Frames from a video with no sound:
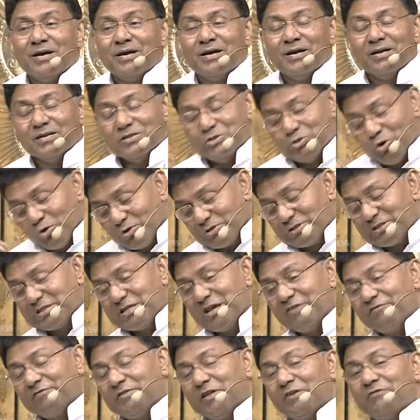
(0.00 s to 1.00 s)

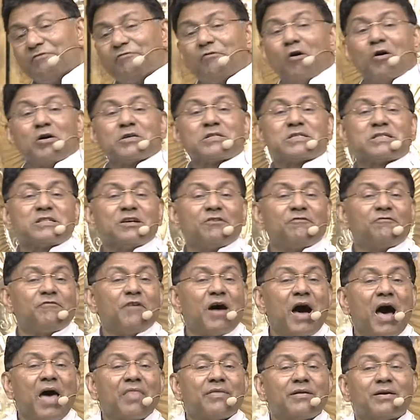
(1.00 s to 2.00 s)
Joseph, the foster
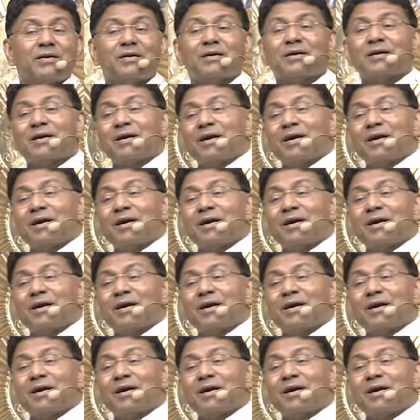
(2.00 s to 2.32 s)
father,